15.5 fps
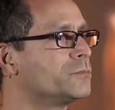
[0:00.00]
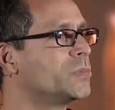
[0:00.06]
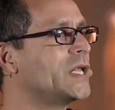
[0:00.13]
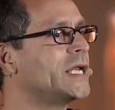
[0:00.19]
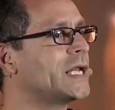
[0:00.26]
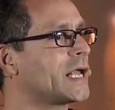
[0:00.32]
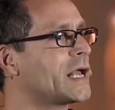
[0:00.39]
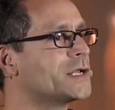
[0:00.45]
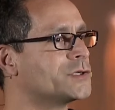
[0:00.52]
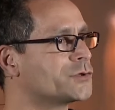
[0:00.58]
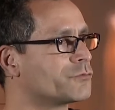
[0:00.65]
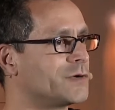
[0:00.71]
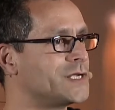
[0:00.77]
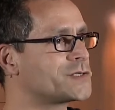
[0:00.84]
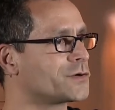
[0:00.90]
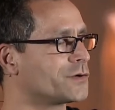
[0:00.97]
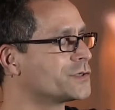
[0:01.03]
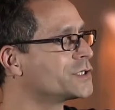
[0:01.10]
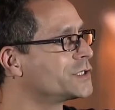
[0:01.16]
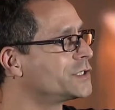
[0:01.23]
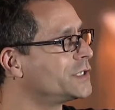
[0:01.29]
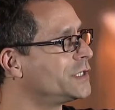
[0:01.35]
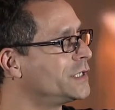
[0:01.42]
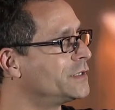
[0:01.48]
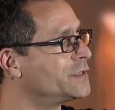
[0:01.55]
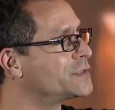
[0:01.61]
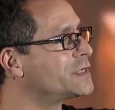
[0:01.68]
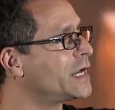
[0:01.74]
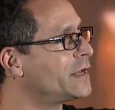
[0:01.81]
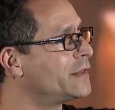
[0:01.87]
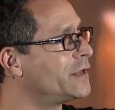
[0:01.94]
bleeding edge research in the
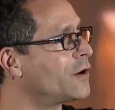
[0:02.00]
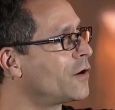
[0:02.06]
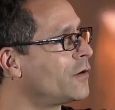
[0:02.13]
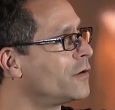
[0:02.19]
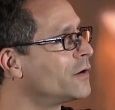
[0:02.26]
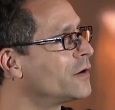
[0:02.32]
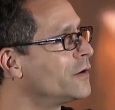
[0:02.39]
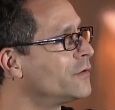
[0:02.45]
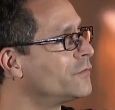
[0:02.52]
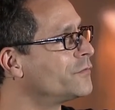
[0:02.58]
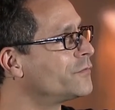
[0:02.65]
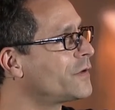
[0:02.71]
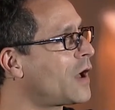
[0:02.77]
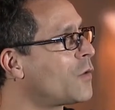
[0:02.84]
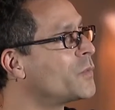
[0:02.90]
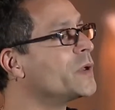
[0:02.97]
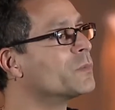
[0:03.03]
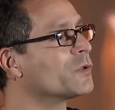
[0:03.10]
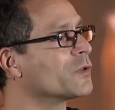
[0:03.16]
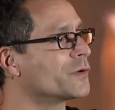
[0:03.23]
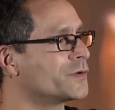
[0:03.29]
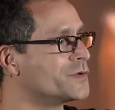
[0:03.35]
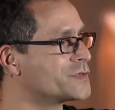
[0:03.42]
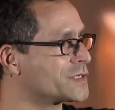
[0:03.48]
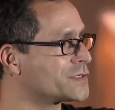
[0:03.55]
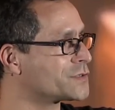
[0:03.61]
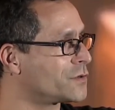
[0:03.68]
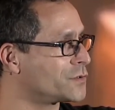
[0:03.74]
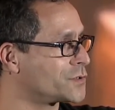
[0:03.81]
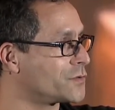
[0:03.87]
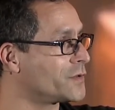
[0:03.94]
state of the art of how people are using
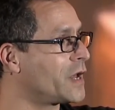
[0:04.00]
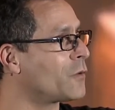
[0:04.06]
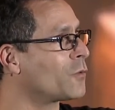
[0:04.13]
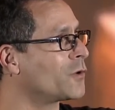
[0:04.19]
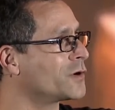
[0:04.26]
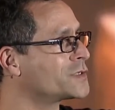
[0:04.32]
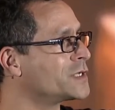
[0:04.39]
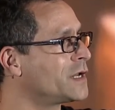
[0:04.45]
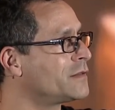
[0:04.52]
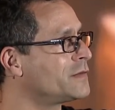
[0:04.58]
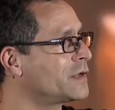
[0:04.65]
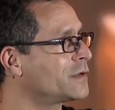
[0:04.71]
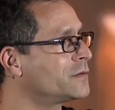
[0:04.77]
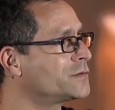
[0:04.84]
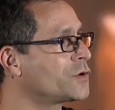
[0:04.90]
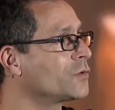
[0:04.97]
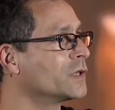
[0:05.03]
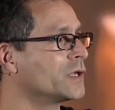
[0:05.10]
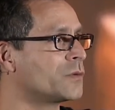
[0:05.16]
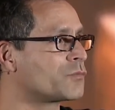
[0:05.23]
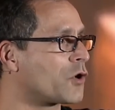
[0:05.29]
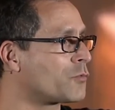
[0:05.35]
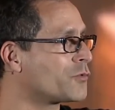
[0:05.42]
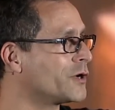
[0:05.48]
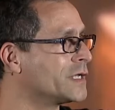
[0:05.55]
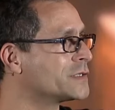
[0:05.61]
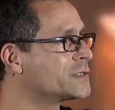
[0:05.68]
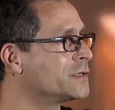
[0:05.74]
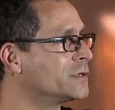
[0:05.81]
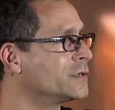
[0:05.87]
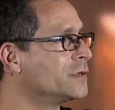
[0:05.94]
social networks, and I think totally appropriate
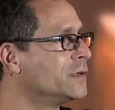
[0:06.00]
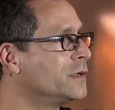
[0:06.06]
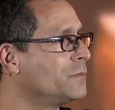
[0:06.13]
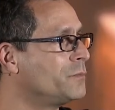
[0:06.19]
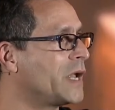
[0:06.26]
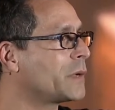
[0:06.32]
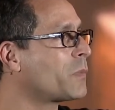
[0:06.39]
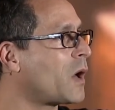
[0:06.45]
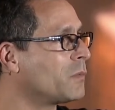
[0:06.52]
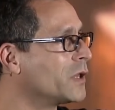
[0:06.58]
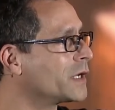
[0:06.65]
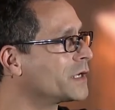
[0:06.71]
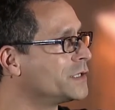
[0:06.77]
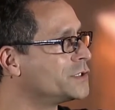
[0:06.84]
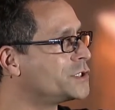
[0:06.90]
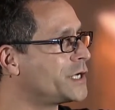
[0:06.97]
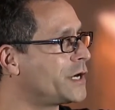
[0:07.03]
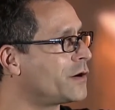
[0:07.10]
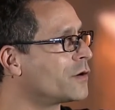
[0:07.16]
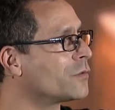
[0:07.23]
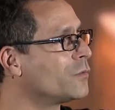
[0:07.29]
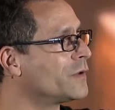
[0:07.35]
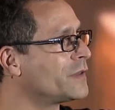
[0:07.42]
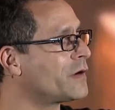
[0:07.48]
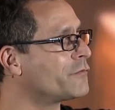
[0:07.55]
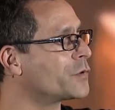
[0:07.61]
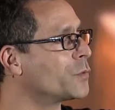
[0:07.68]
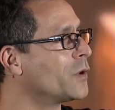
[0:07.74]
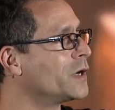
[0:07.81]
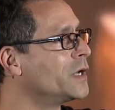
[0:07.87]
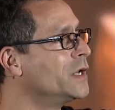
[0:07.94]
to make public and share with
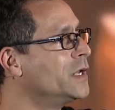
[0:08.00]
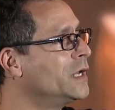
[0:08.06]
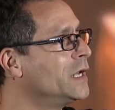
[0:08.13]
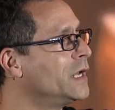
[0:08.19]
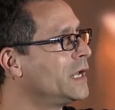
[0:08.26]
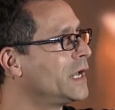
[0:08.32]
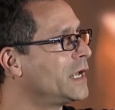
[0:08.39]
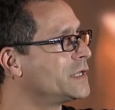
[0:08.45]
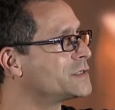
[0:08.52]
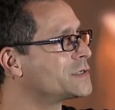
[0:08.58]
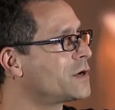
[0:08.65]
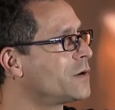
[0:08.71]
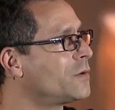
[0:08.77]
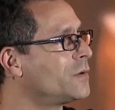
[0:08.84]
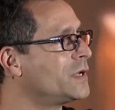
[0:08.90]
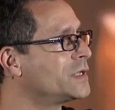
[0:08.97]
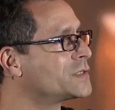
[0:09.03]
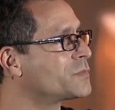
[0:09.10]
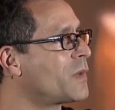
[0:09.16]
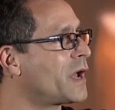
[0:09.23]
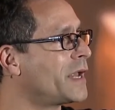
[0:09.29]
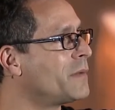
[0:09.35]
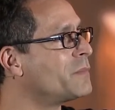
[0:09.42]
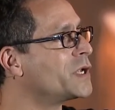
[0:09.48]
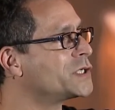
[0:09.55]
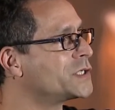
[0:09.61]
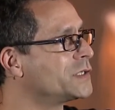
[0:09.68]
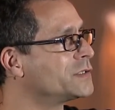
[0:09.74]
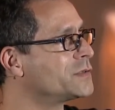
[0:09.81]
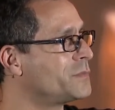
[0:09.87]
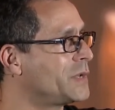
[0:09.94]
everyone. And so it's my
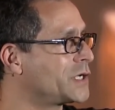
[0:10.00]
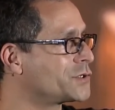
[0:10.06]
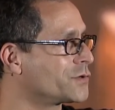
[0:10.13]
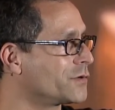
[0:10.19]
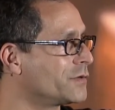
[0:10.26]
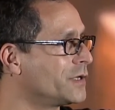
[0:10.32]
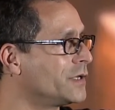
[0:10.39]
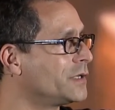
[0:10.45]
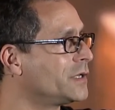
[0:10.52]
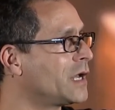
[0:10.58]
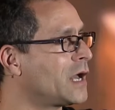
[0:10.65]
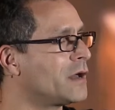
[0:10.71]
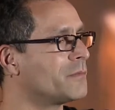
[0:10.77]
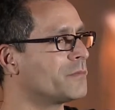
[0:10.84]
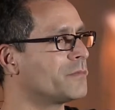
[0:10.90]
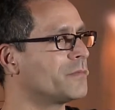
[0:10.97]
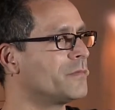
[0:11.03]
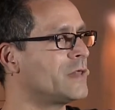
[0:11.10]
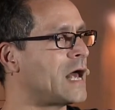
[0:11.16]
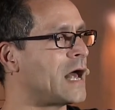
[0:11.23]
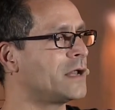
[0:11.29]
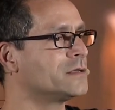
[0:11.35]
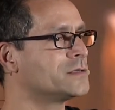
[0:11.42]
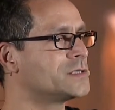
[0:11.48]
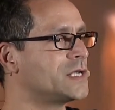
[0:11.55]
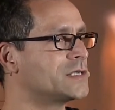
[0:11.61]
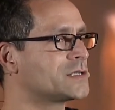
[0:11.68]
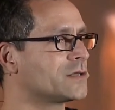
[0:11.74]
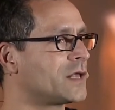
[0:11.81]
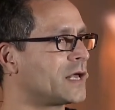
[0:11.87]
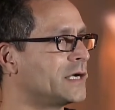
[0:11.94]
ambition to make sure that um, that
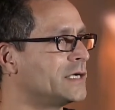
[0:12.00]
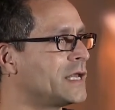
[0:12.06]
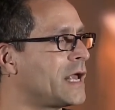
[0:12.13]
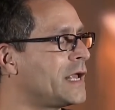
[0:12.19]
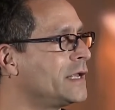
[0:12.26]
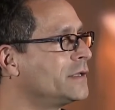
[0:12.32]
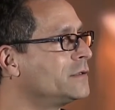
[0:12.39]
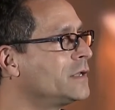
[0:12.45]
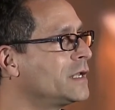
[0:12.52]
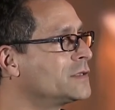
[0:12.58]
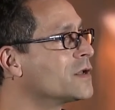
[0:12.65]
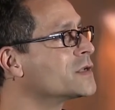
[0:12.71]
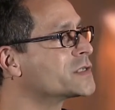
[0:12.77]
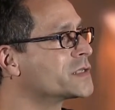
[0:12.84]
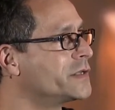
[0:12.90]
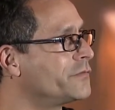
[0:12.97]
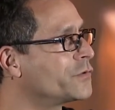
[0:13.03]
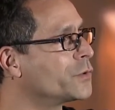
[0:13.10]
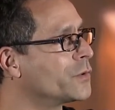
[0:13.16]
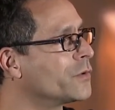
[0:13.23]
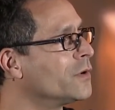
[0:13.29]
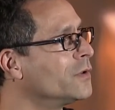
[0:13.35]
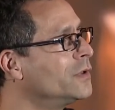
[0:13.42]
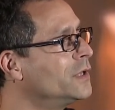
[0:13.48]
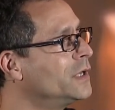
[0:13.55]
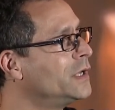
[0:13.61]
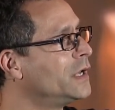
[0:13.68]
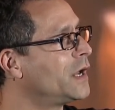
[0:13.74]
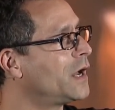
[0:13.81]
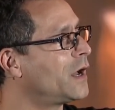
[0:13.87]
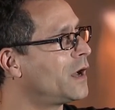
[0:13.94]
sees the light of day and, and does leave Google.
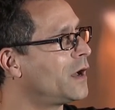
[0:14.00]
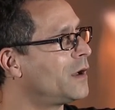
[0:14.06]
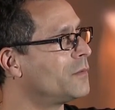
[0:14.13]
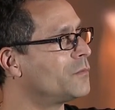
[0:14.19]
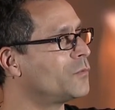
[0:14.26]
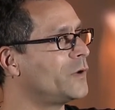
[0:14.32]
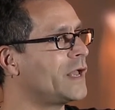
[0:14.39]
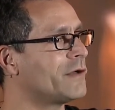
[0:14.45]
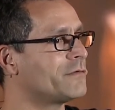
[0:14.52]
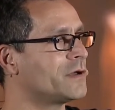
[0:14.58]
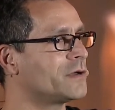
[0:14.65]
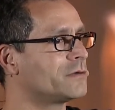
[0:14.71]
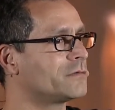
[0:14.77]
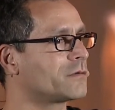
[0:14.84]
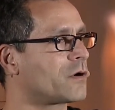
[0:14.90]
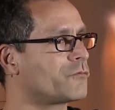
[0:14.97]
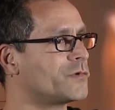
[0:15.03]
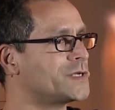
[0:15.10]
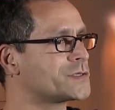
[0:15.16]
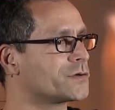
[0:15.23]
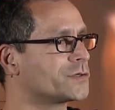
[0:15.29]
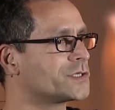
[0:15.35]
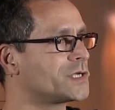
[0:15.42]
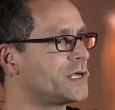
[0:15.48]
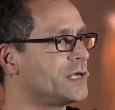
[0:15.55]
Um, we have a, a, research